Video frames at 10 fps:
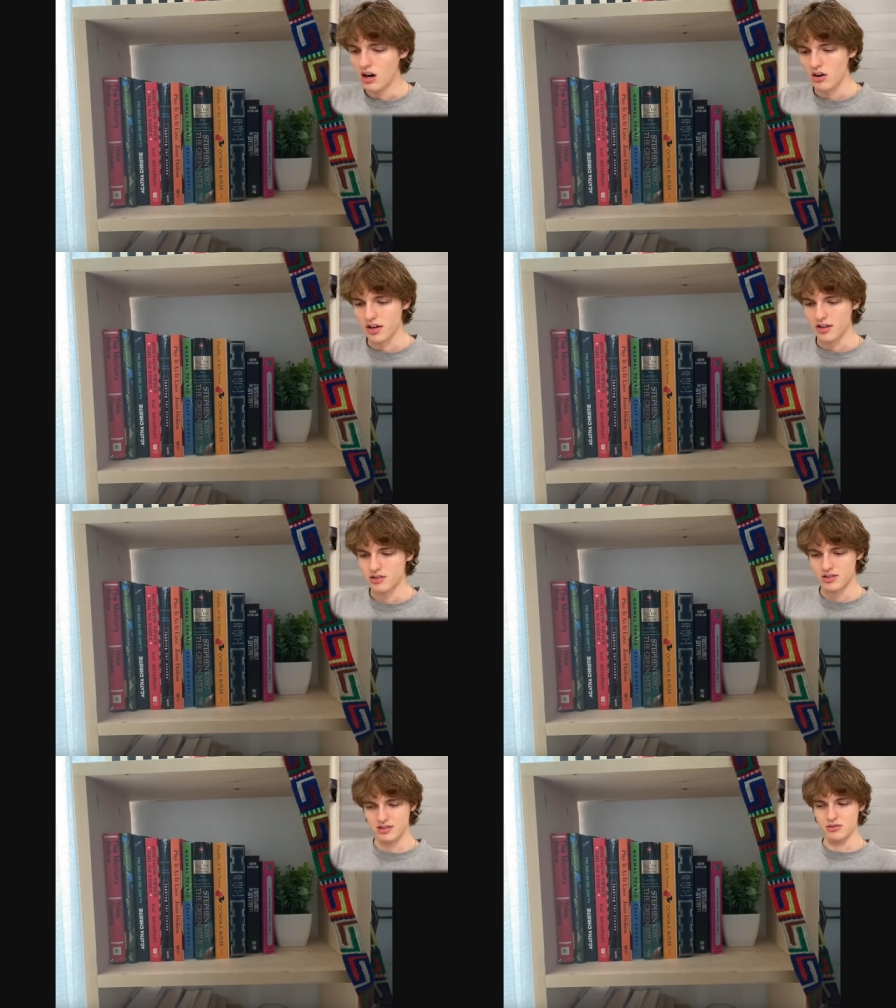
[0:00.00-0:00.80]
Okay,
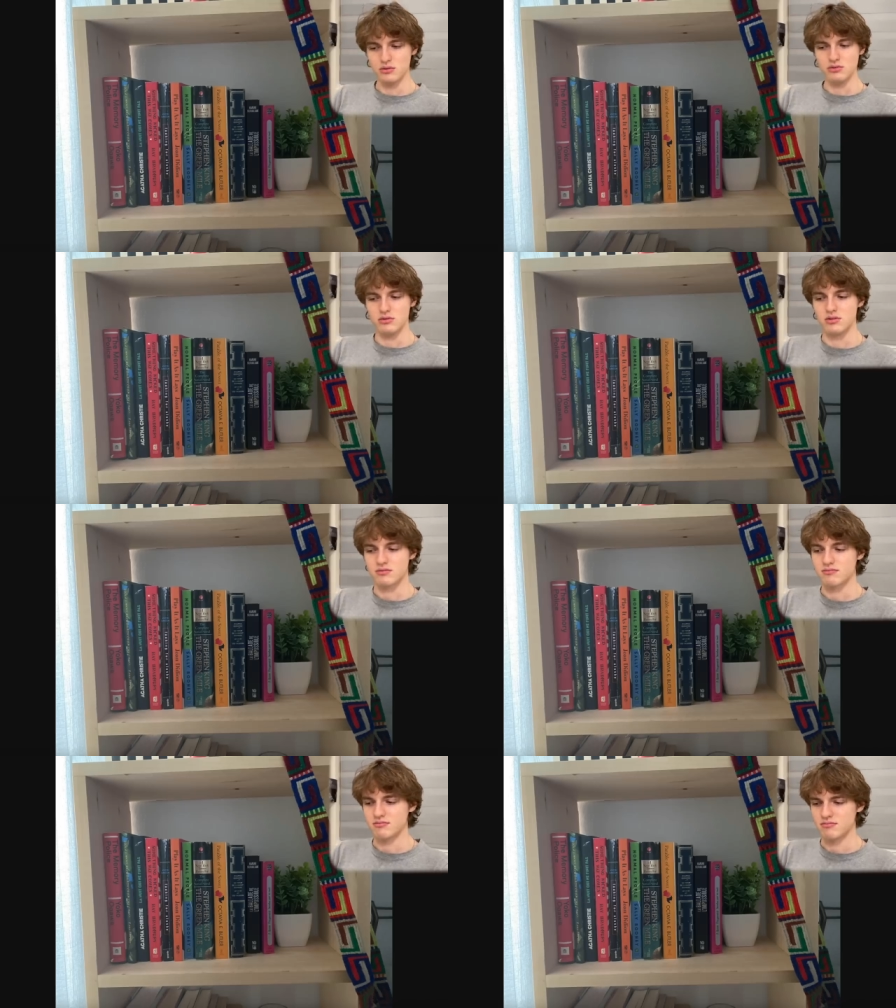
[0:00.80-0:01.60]
ooh.
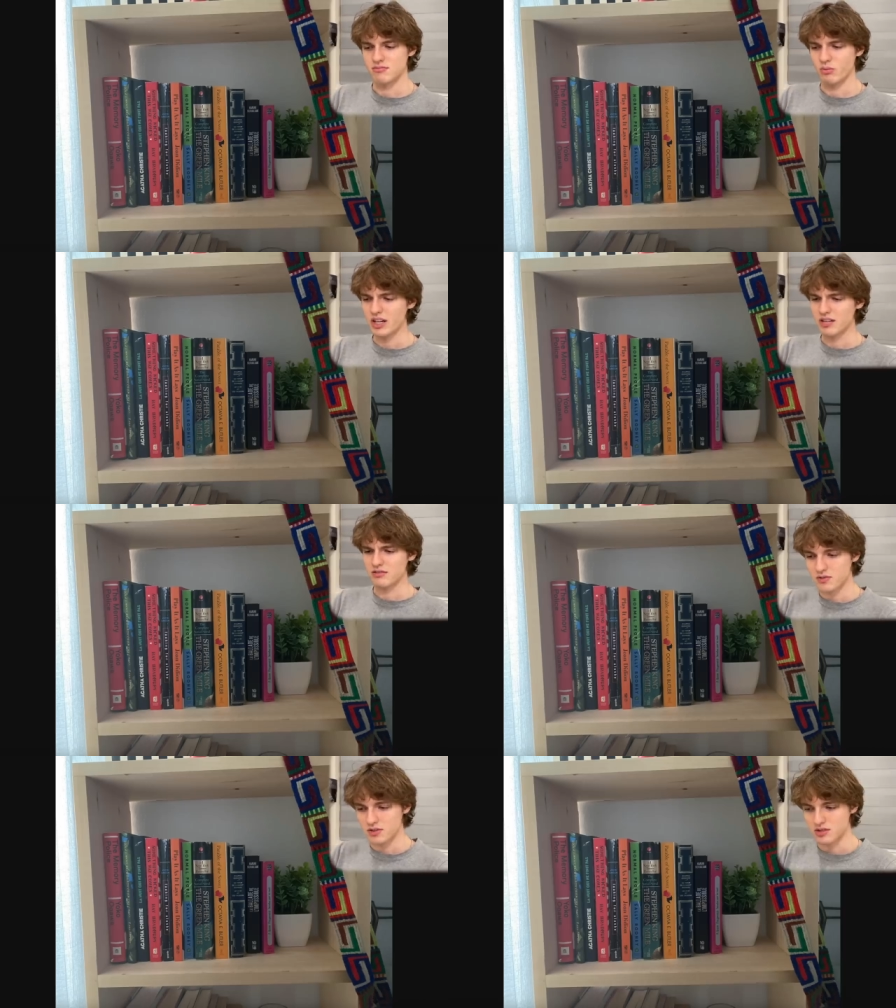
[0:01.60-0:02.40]

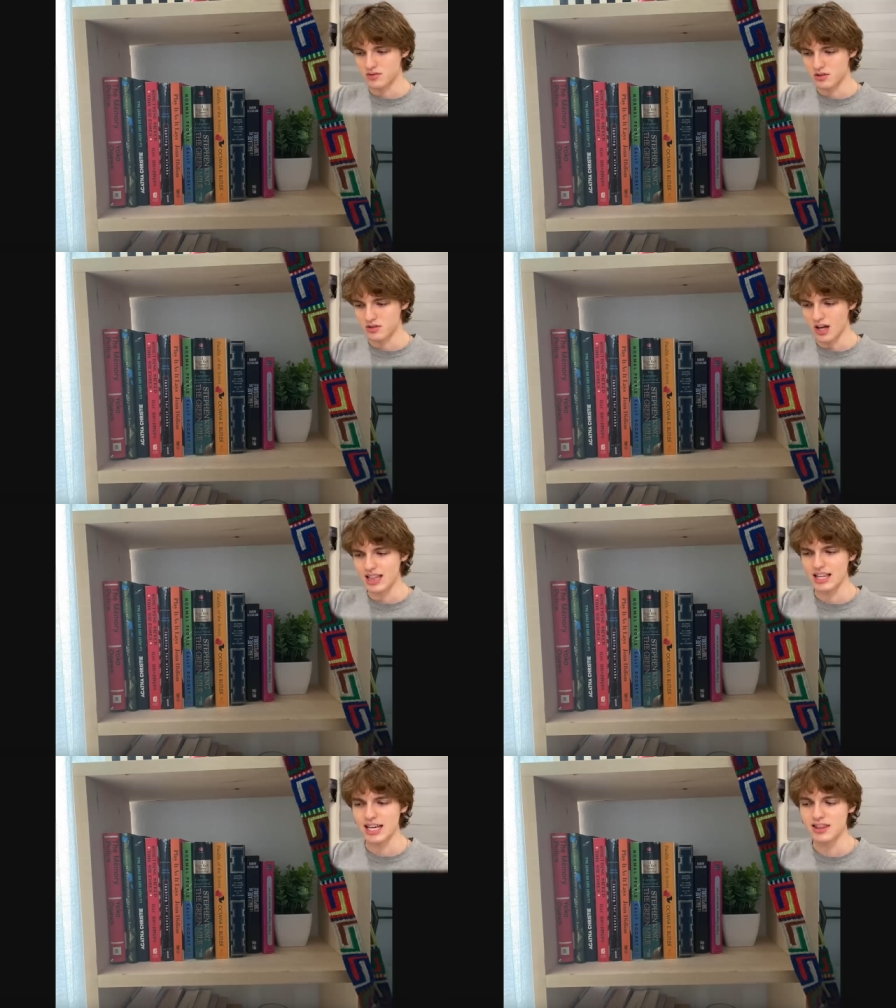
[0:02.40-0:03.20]
Wait, first of all, I
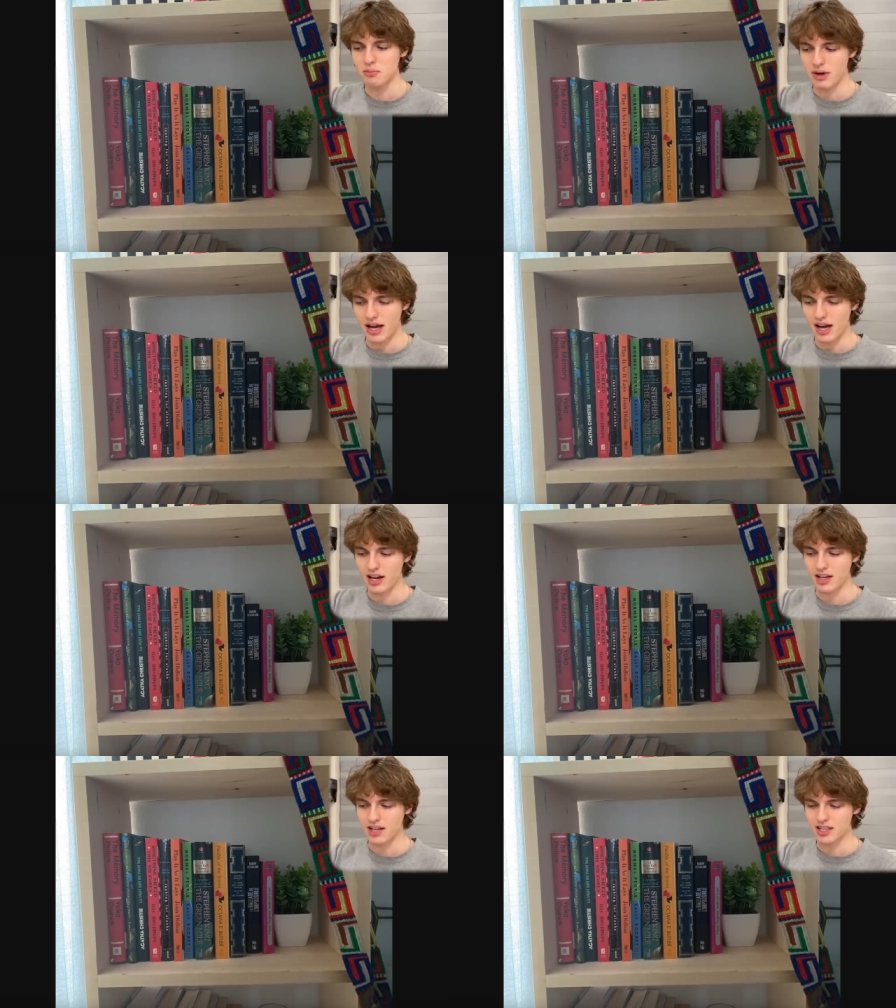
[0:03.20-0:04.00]
like the
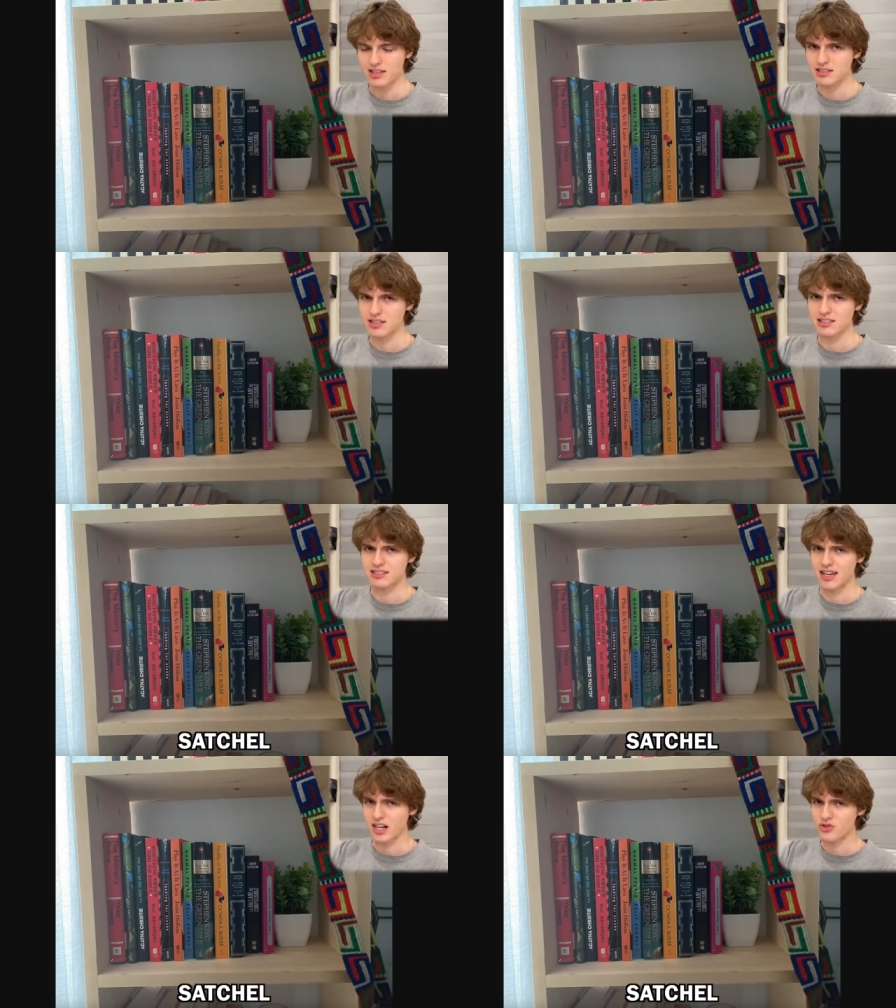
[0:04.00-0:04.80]
bag. I like this like
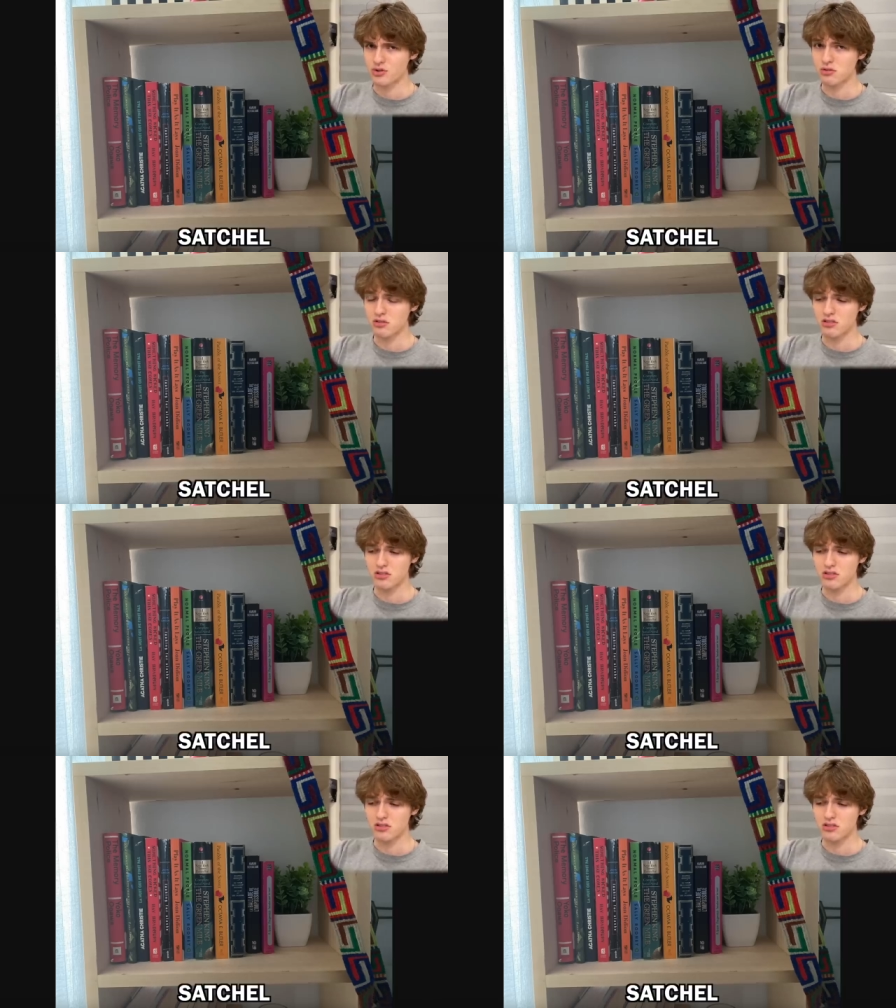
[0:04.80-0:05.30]
satchel.